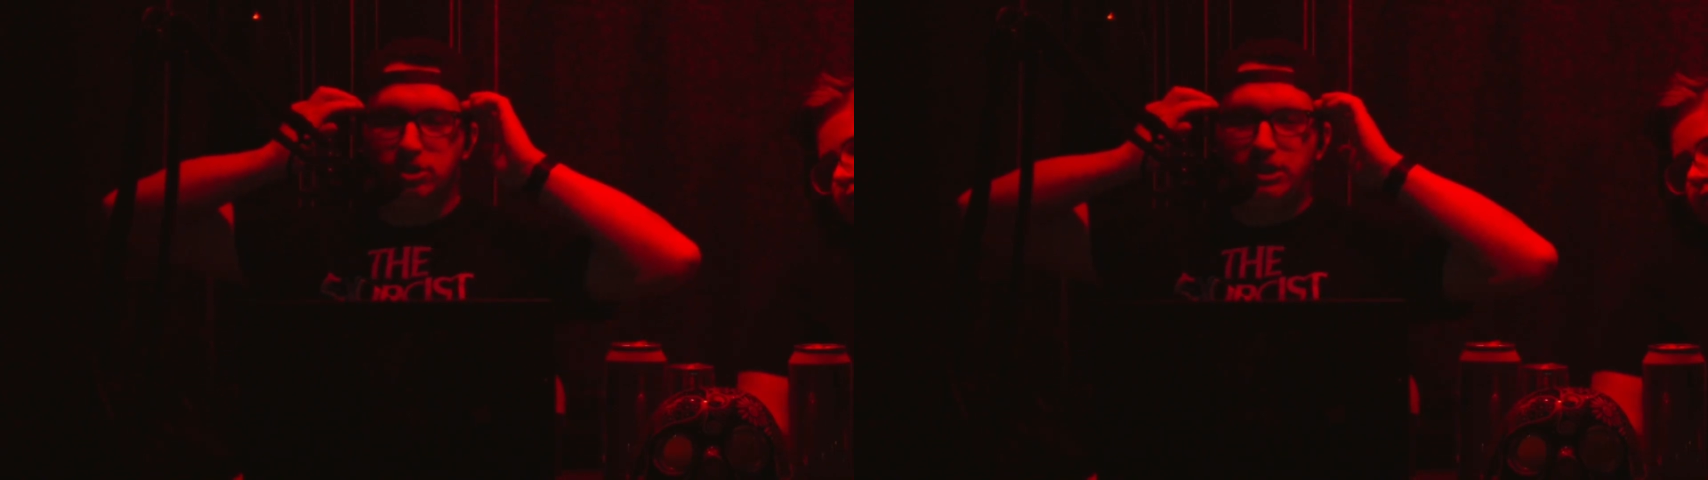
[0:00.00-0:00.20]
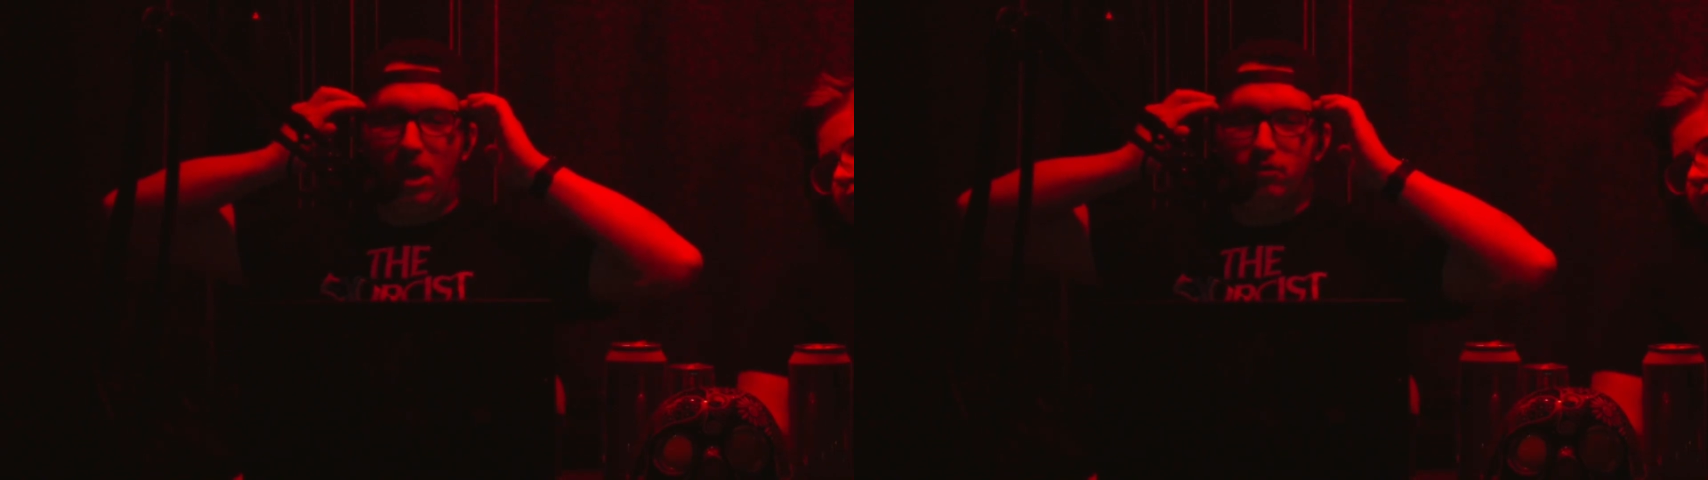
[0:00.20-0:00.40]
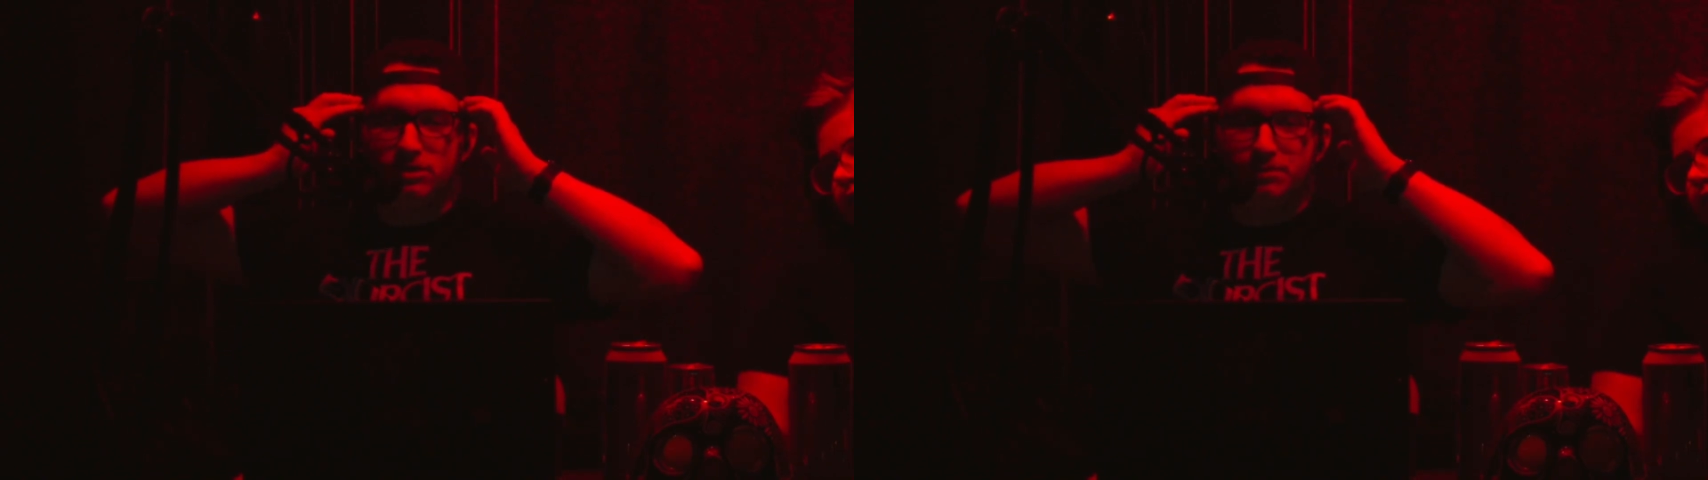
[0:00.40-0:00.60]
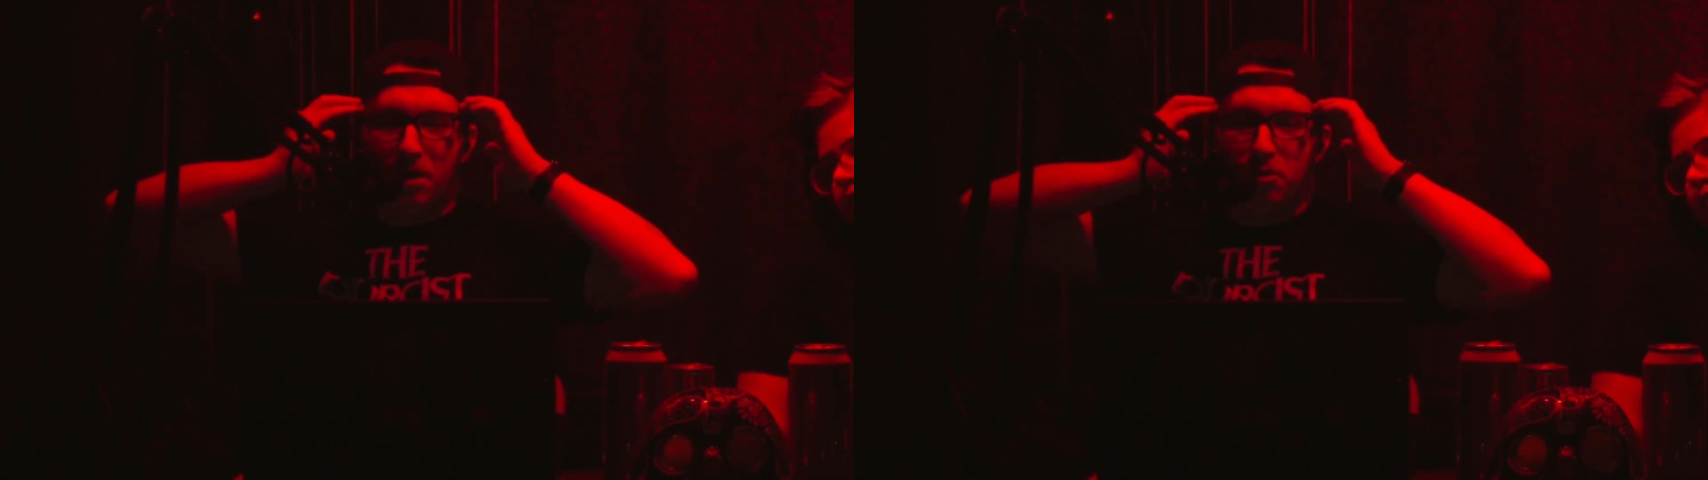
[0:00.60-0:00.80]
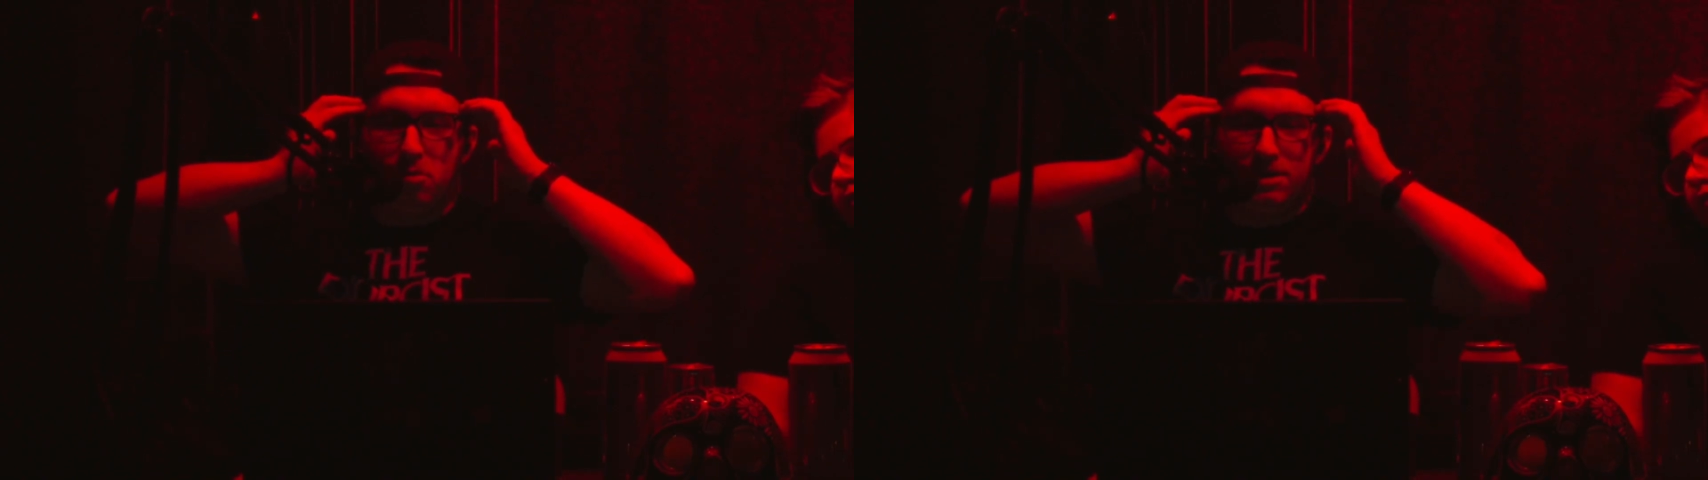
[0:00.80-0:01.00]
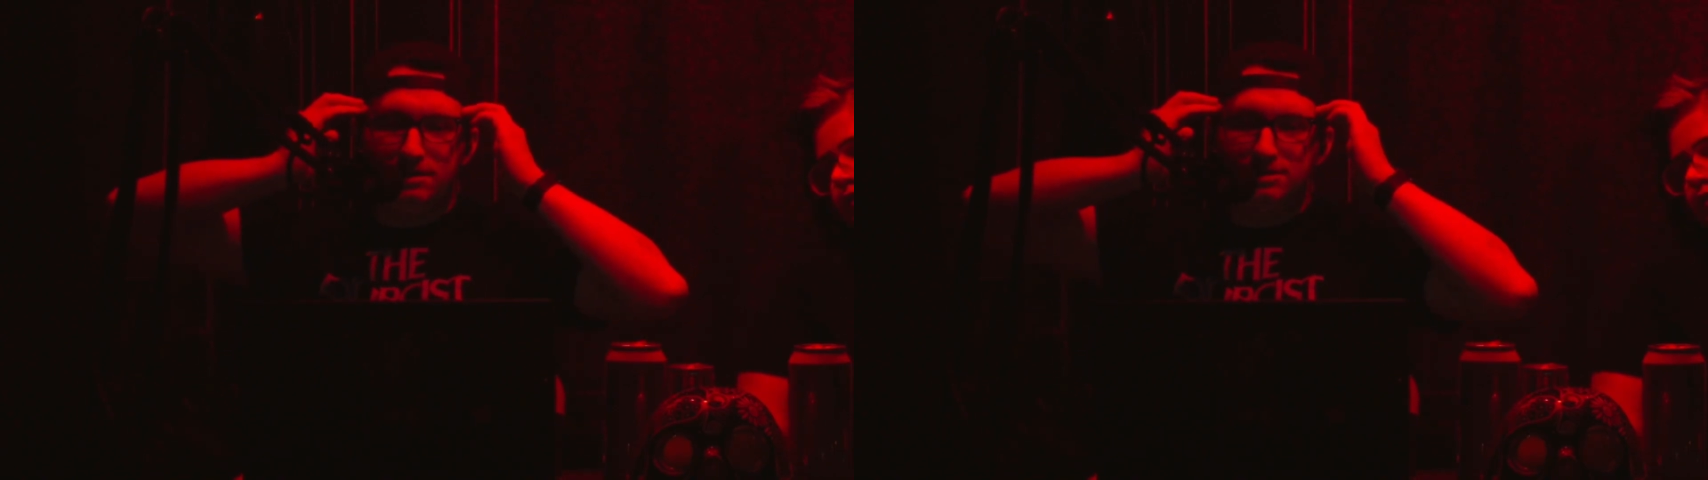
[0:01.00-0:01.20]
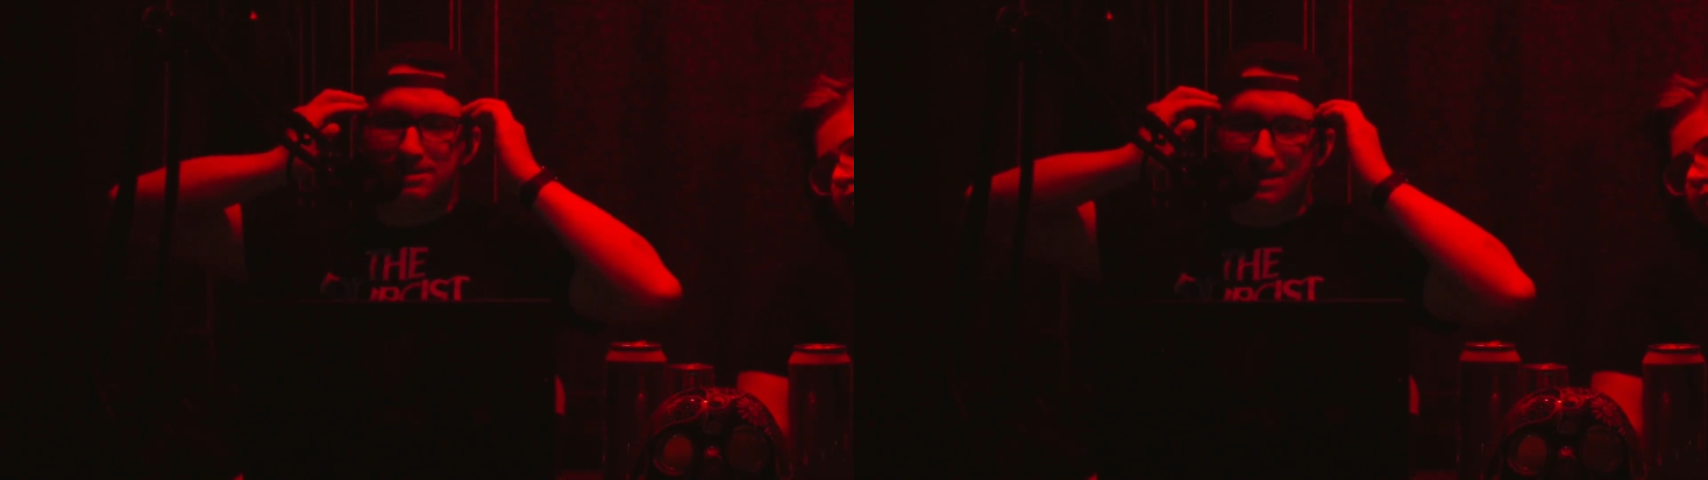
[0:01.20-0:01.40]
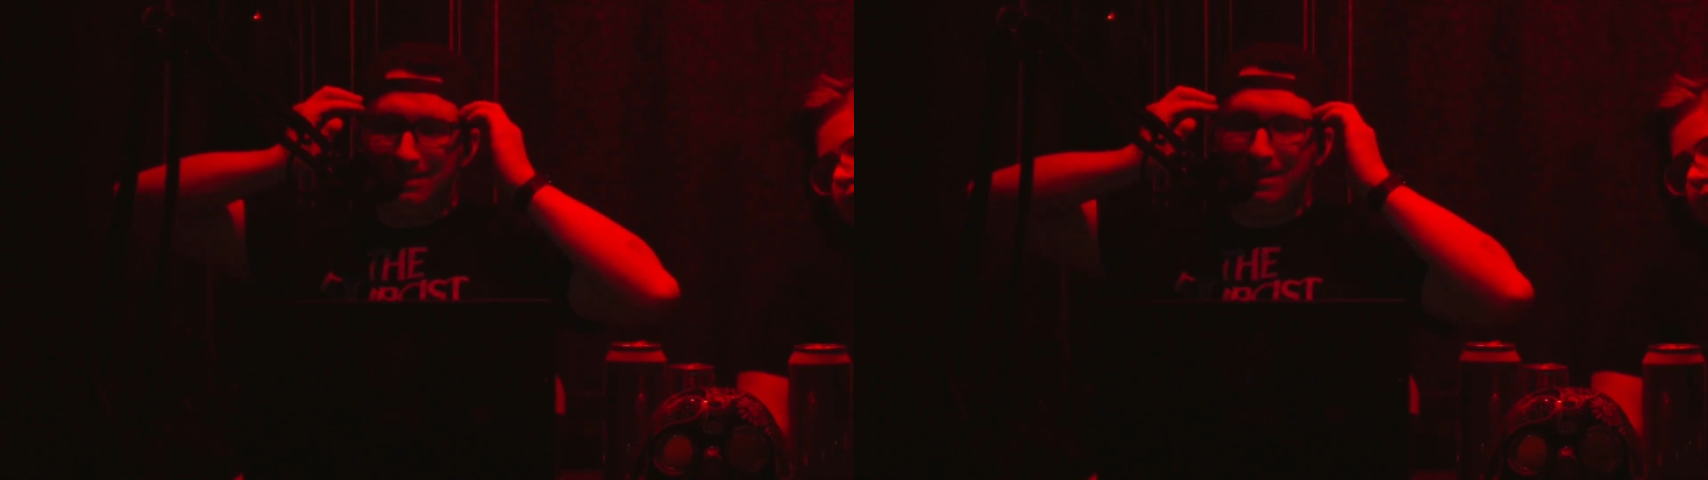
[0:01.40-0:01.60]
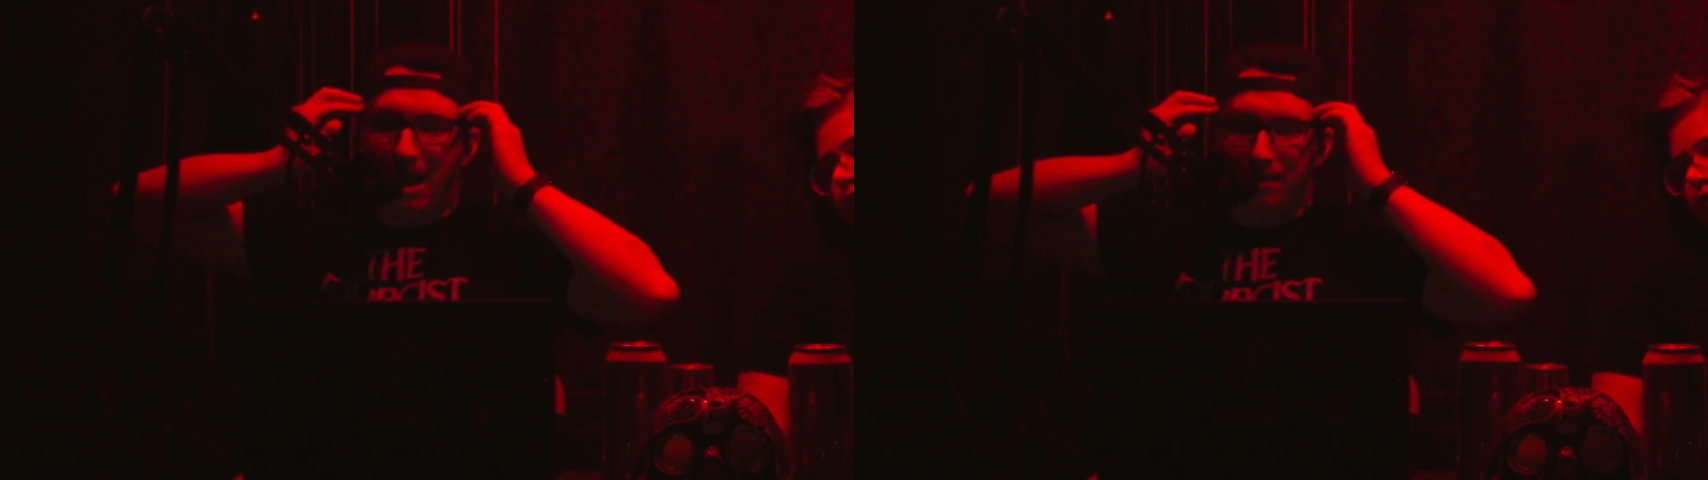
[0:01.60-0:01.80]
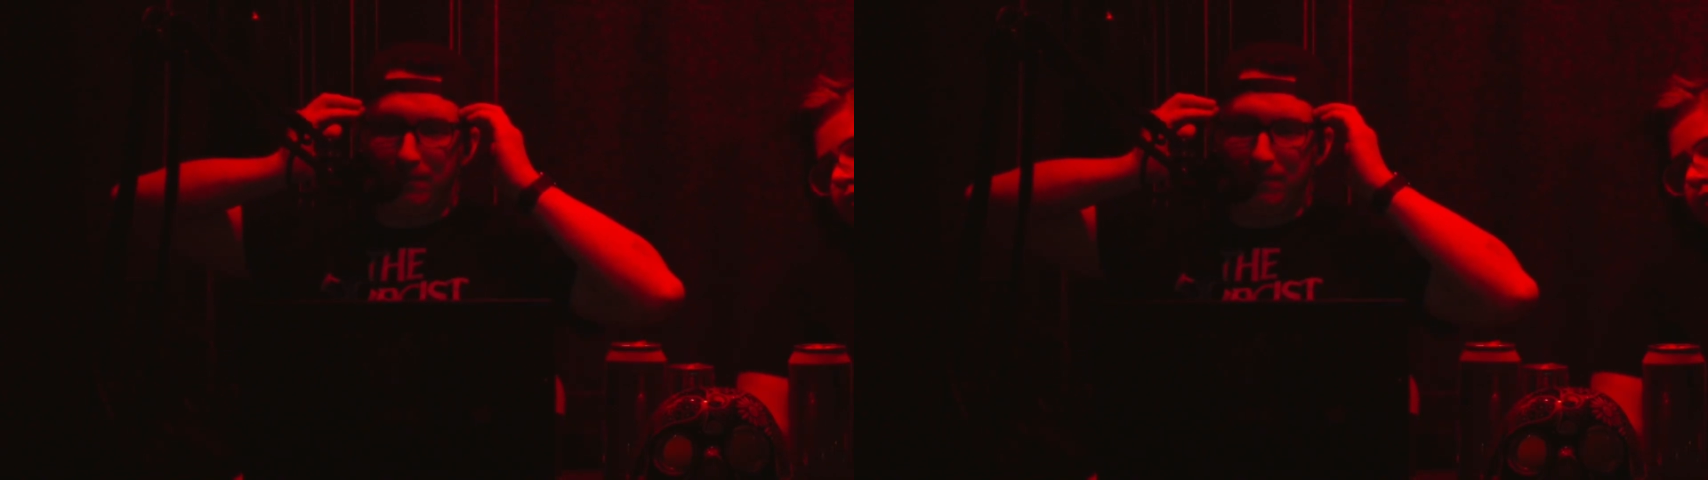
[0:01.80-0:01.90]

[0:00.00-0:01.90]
challenged by what we had seen the night